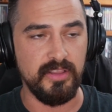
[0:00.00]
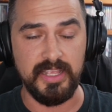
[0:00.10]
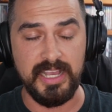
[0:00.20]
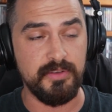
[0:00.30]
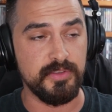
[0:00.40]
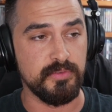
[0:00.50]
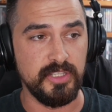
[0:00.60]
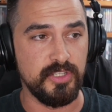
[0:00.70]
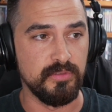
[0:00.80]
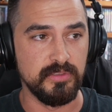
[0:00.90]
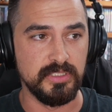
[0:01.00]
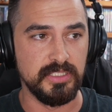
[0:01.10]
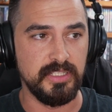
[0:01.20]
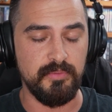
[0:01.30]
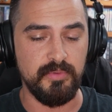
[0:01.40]
Like that was really
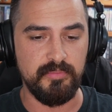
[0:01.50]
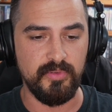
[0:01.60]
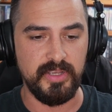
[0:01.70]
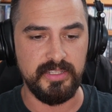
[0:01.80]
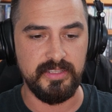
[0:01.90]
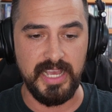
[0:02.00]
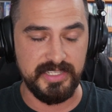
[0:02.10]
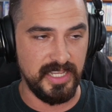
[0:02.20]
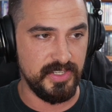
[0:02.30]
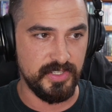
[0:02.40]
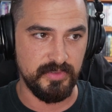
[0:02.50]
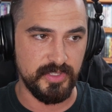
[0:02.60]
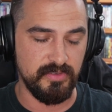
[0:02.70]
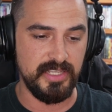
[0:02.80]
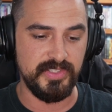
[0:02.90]
cool at one point. That tension was
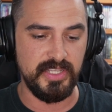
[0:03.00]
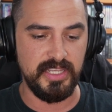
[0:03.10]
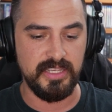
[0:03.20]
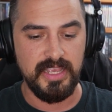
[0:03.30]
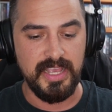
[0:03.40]
crazy.